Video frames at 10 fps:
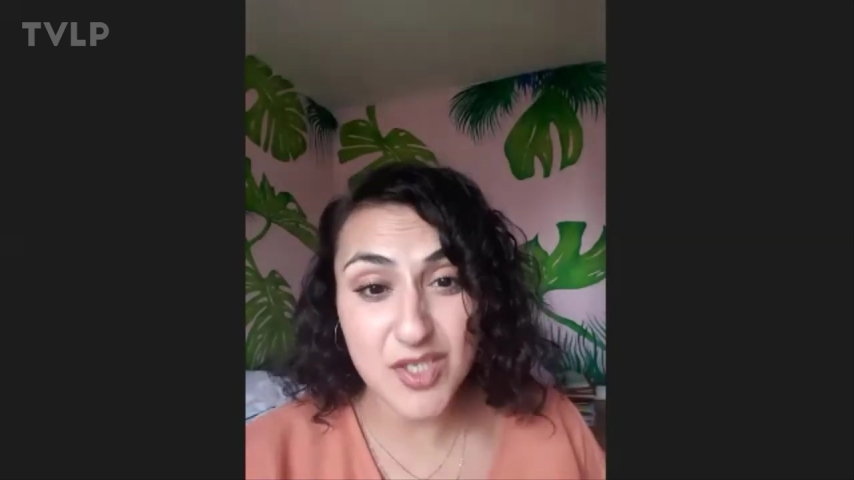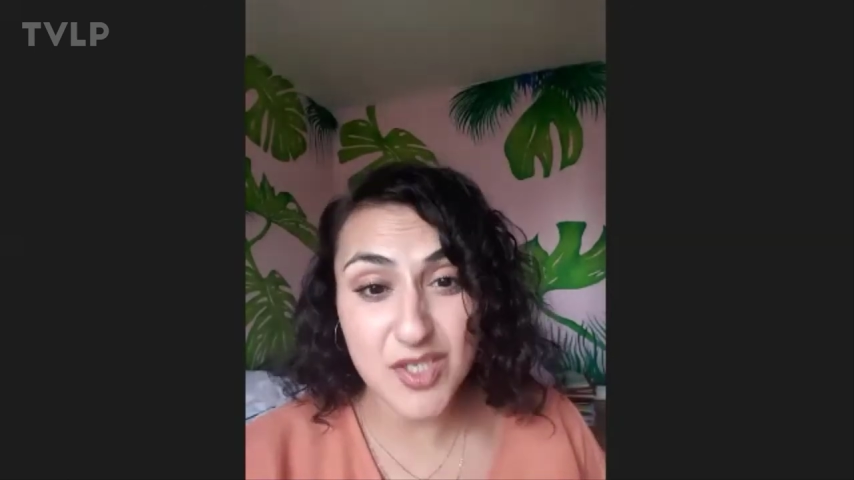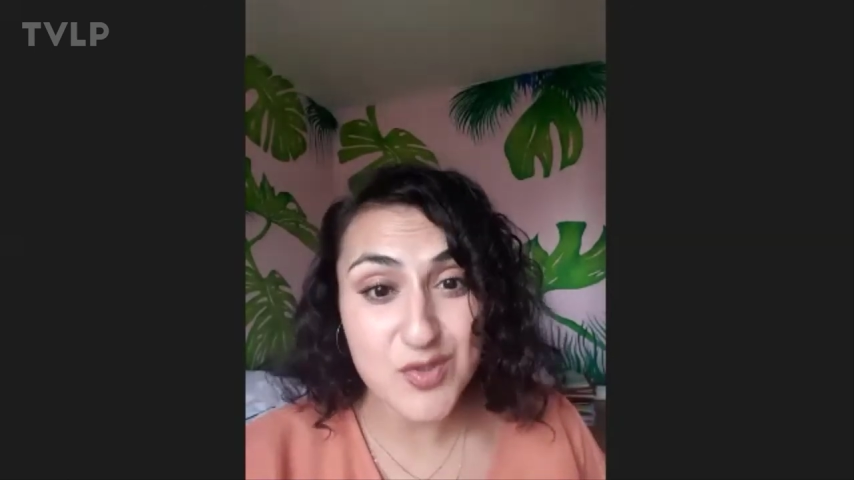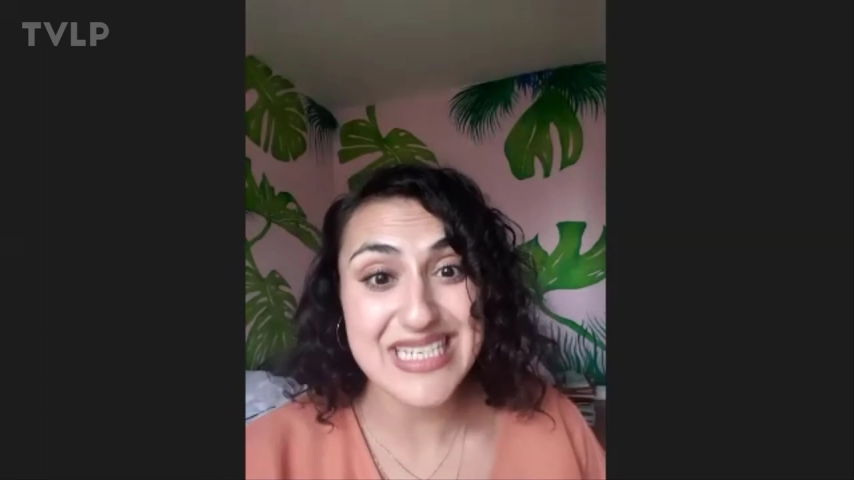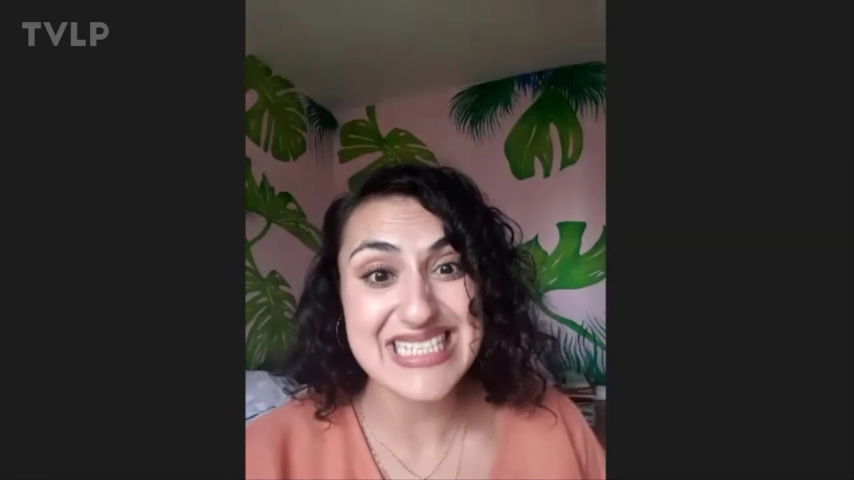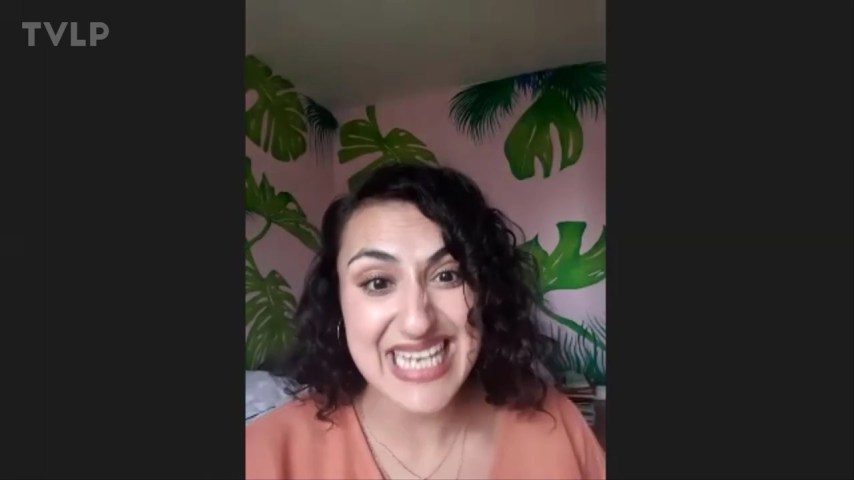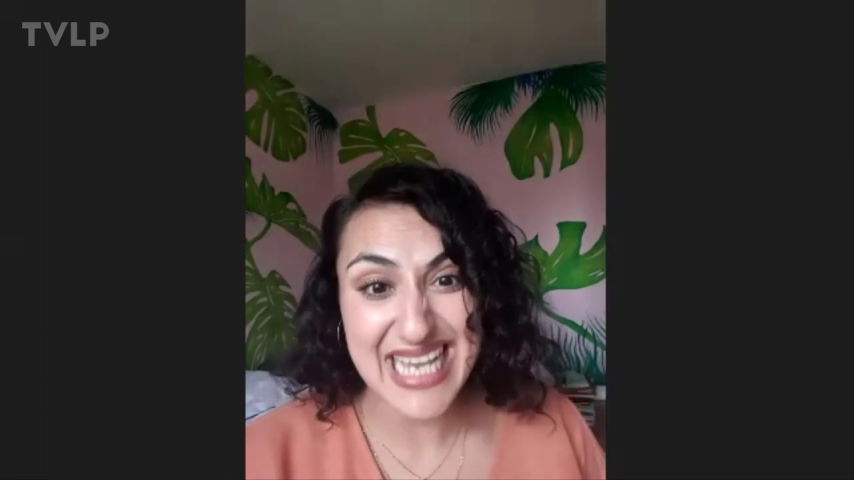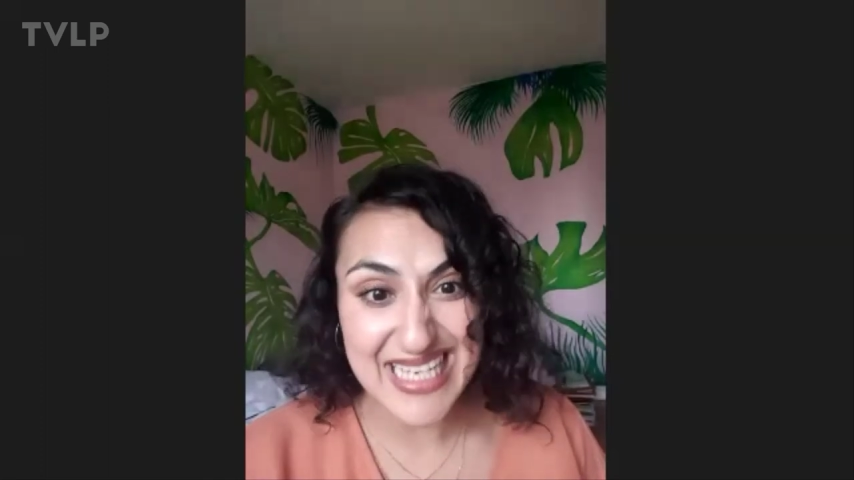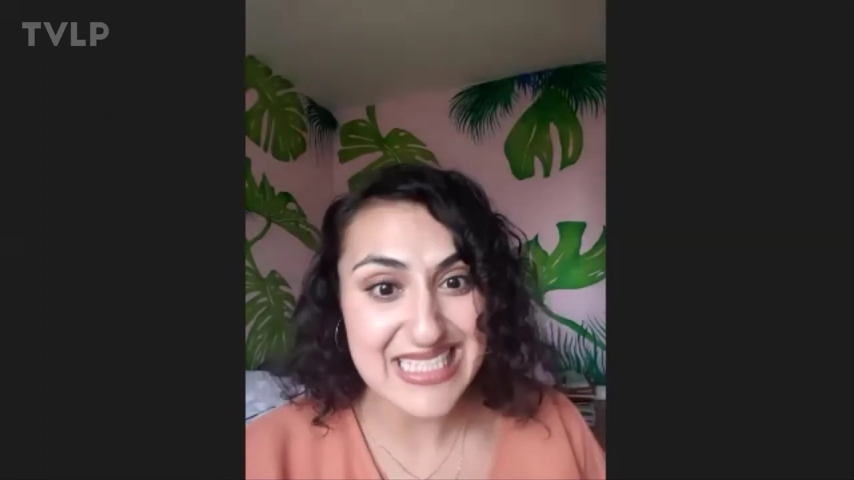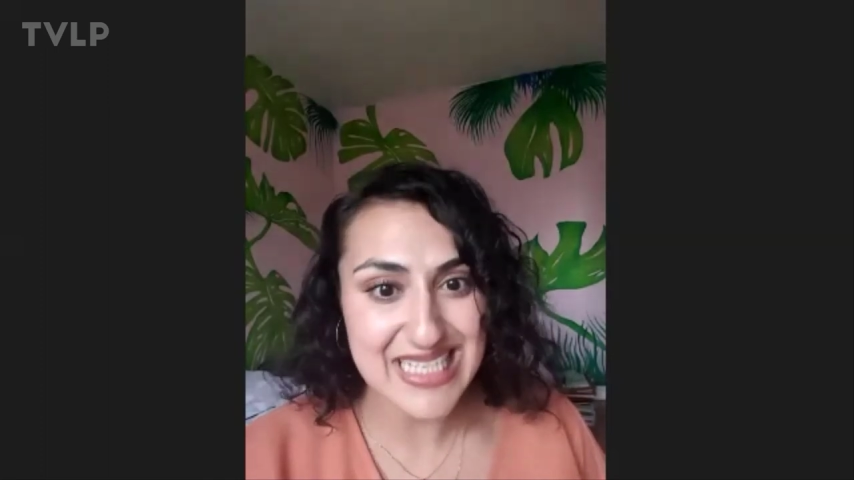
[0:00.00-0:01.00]
using
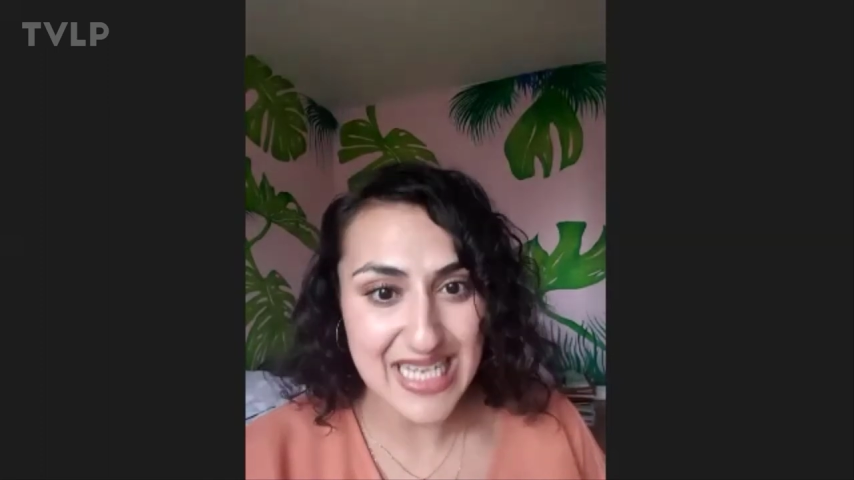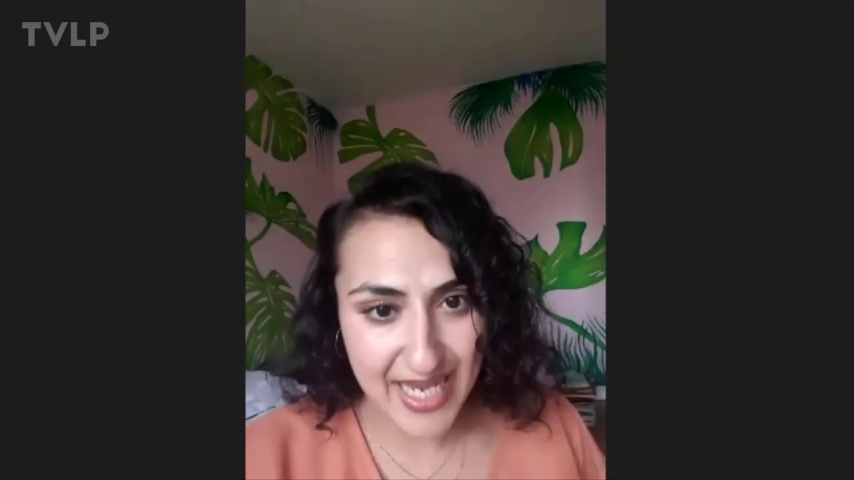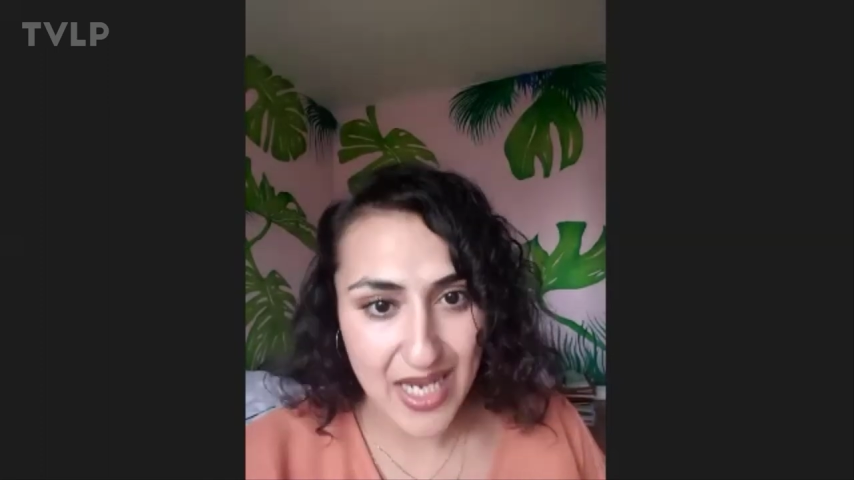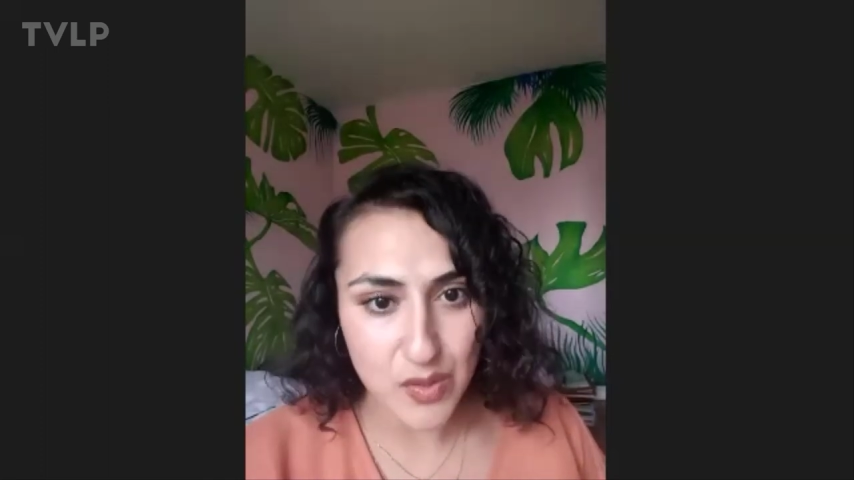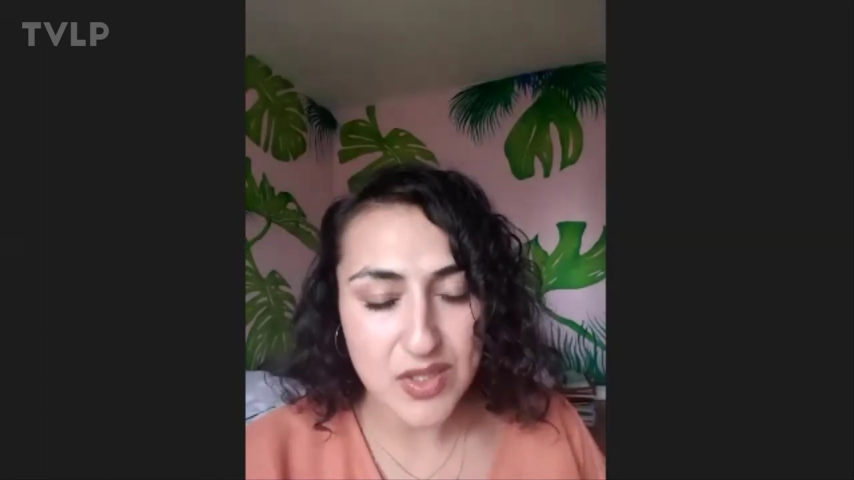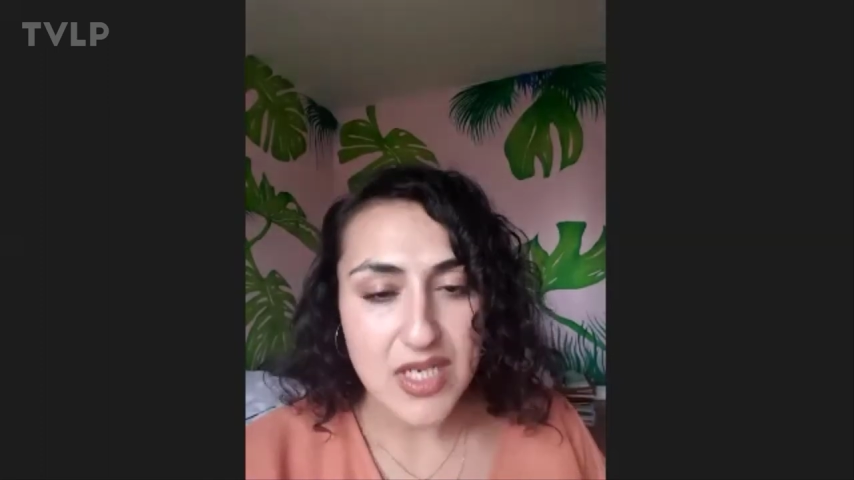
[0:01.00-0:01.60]
day in, day out.